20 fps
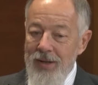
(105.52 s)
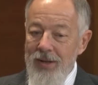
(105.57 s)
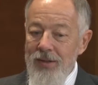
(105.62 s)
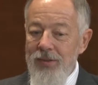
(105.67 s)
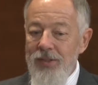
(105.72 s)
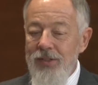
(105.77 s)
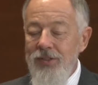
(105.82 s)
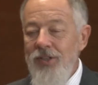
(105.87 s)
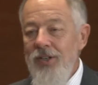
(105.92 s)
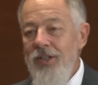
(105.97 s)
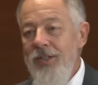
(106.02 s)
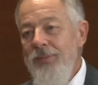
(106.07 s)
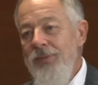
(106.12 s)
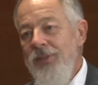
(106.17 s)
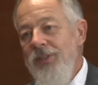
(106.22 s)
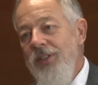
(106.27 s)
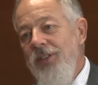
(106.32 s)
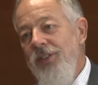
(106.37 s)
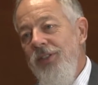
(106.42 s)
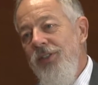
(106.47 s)
The terms
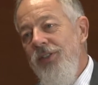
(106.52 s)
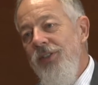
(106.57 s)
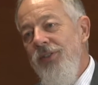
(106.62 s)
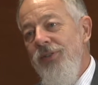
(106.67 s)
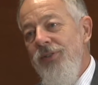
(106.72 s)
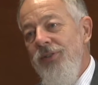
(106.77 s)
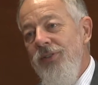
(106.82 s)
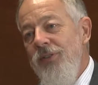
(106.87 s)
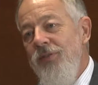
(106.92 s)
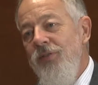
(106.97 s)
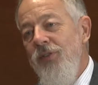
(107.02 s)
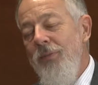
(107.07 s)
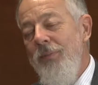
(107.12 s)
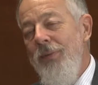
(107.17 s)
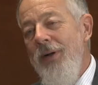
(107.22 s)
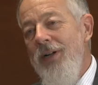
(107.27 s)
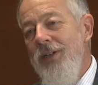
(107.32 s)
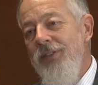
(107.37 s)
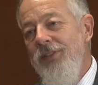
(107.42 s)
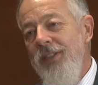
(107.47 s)
that he used for
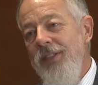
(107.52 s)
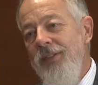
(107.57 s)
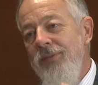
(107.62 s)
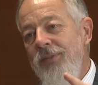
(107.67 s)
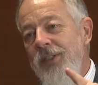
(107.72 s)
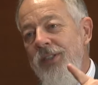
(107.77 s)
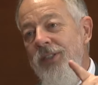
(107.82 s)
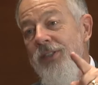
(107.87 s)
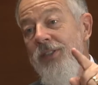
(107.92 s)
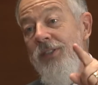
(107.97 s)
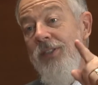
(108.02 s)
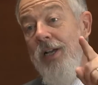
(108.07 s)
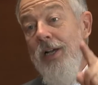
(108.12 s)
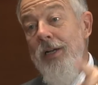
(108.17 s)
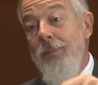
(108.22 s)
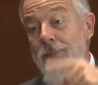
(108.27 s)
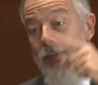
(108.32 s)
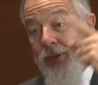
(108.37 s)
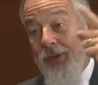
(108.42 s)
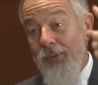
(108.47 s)
passing risks
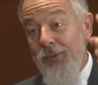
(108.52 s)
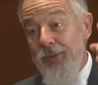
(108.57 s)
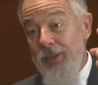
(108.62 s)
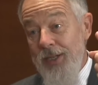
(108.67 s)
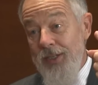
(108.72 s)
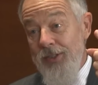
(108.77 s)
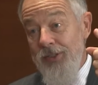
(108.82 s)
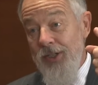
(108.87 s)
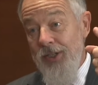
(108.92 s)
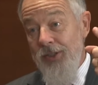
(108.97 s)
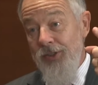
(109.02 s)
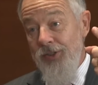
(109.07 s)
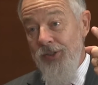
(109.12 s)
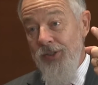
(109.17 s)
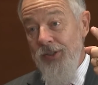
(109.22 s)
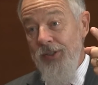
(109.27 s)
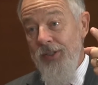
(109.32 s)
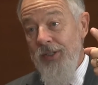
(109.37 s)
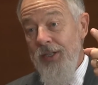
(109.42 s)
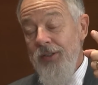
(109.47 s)
up the
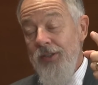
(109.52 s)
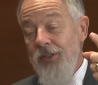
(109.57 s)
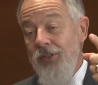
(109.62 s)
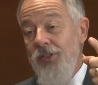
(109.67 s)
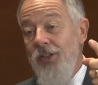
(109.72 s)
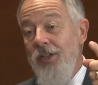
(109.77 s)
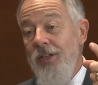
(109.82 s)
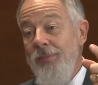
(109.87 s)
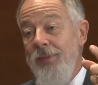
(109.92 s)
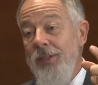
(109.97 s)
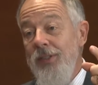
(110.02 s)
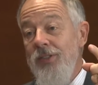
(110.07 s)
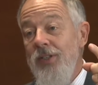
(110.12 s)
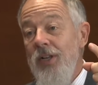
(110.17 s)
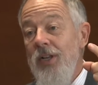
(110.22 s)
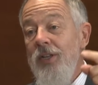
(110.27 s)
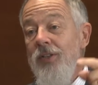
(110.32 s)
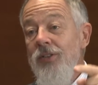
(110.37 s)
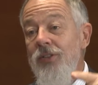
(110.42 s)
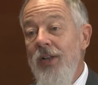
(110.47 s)
organisation, the term is
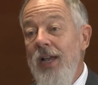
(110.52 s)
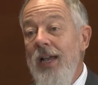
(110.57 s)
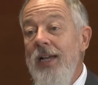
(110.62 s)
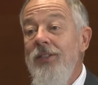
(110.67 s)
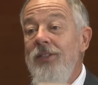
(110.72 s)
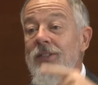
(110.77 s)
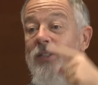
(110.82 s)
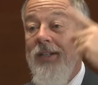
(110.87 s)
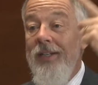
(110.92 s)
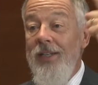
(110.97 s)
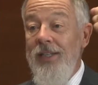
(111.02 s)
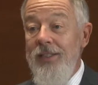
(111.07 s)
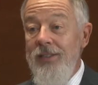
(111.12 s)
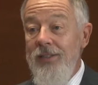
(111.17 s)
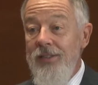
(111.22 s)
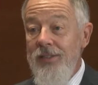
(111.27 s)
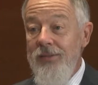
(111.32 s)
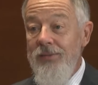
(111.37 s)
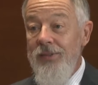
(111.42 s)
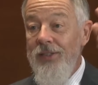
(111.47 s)
to escalate,
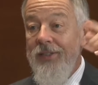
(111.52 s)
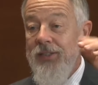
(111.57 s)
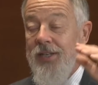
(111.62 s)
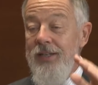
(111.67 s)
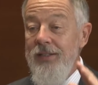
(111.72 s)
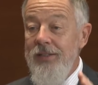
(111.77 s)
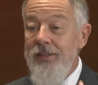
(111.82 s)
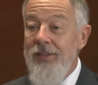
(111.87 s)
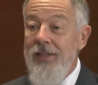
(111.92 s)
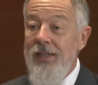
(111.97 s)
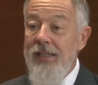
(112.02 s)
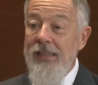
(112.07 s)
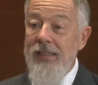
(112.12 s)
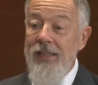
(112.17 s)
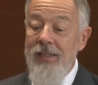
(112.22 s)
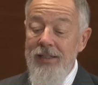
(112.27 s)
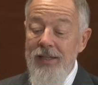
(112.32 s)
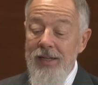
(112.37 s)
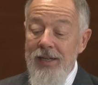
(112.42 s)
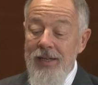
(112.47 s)
the risk. It's like
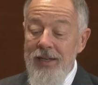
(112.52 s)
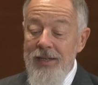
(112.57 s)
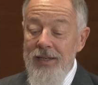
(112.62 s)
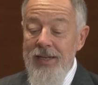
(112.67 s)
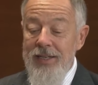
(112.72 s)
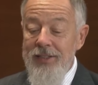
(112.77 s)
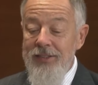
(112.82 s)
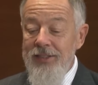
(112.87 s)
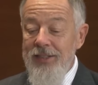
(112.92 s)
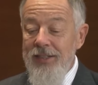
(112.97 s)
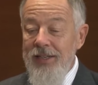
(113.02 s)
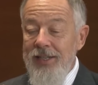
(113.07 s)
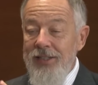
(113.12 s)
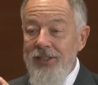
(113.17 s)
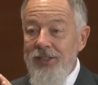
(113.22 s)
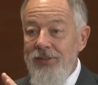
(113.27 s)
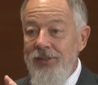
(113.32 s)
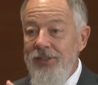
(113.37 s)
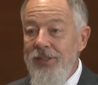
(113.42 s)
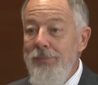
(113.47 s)
a, an
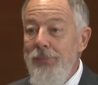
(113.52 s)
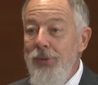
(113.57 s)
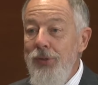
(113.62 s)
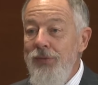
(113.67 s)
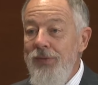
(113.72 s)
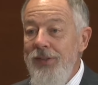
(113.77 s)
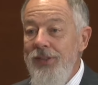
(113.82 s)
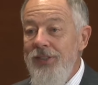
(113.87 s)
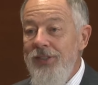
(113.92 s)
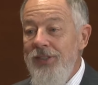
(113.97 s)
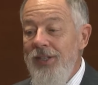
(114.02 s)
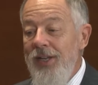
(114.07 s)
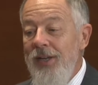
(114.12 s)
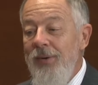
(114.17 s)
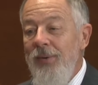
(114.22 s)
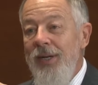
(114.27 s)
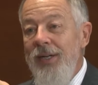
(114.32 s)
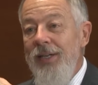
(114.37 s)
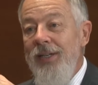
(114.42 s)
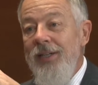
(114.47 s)
escalator is a moving
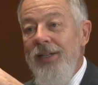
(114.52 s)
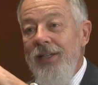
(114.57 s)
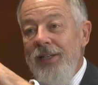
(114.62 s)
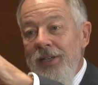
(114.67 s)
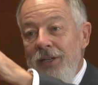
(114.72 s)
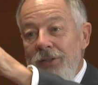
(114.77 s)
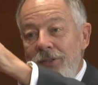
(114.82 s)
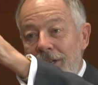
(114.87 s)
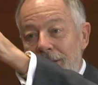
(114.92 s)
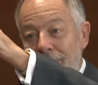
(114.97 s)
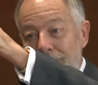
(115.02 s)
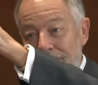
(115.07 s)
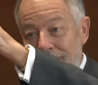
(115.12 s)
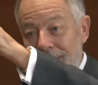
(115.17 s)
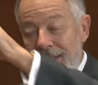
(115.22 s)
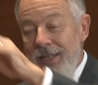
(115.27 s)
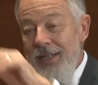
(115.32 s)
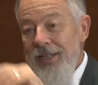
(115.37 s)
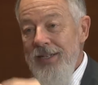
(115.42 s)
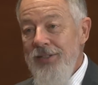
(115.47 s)
stairway Upwards. and it goes up.
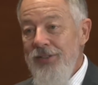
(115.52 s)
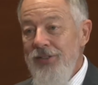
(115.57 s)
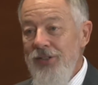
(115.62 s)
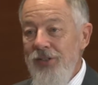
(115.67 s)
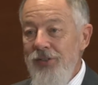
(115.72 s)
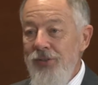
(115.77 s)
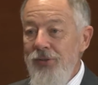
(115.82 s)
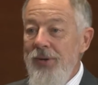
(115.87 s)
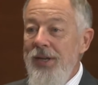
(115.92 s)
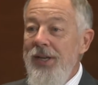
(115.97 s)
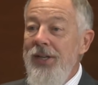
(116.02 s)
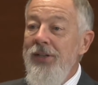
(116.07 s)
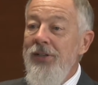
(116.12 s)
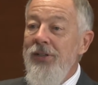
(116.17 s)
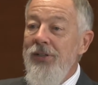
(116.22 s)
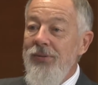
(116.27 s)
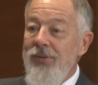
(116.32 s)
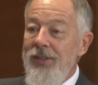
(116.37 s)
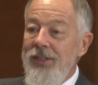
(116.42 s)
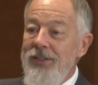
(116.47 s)
So you
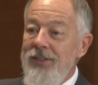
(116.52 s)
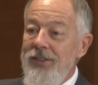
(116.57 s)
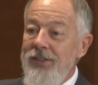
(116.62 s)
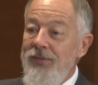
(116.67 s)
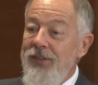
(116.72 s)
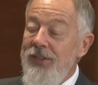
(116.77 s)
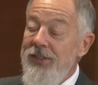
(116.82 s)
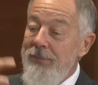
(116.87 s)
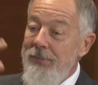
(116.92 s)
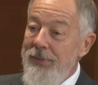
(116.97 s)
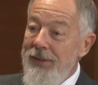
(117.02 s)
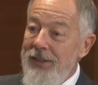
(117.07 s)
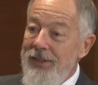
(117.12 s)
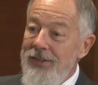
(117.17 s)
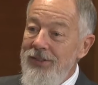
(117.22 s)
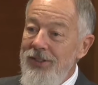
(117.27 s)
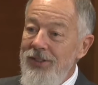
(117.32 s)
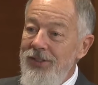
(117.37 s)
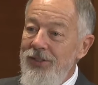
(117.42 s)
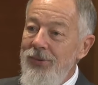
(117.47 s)
increase the
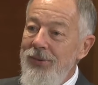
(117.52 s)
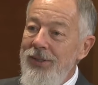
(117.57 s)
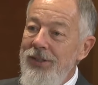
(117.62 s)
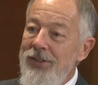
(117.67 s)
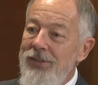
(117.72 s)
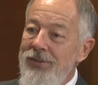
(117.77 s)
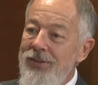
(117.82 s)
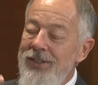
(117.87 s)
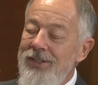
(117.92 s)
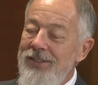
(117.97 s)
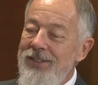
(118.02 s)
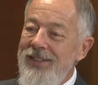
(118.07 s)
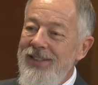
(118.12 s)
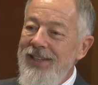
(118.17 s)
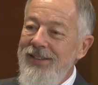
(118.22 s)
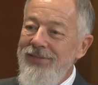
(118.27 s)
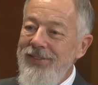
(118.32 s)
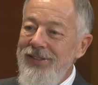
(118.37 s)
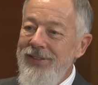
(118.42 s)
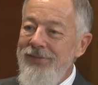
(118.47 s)
visibility, you increase the
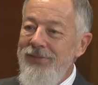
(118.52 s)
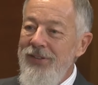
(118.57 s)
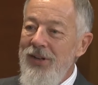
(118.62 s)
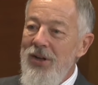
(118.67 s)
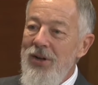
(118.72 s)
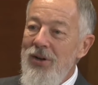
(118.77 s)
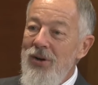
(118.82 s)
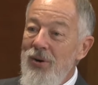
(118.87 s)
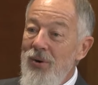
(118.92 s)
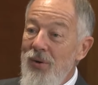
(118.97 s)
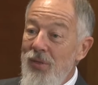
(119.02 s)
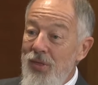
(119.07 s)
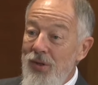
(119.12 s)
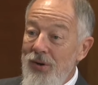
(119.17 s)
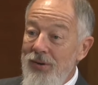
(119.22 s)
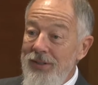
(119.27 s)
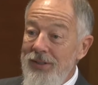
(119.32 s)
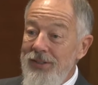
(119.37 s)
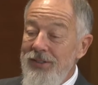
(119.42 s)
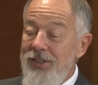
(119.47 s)
level of
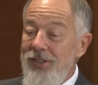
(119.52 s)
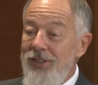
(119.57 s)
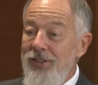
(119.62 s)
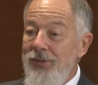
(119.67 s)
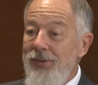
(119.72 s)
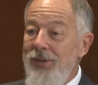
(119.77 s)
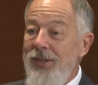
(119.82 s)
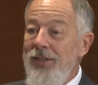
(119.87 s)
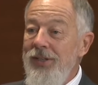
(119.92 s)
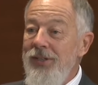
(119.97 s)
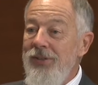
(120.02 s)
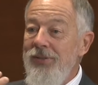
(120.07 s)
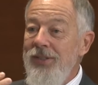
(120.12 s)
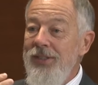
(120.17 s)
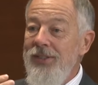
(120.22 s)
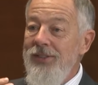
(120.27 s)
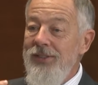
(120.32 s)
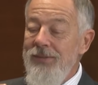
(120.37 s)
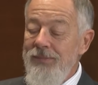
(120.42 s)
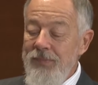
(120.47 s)
authority, you
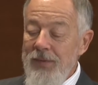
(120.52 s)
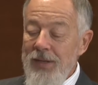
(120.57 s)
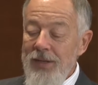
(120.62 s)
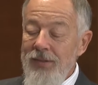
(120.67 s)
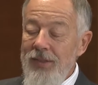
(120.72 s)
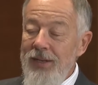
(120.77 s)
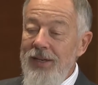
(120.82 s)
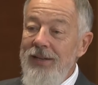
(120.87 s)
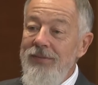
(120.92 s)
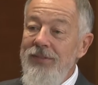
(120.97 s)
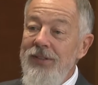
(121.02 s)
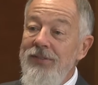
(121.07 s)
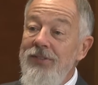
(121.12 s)
increase the level of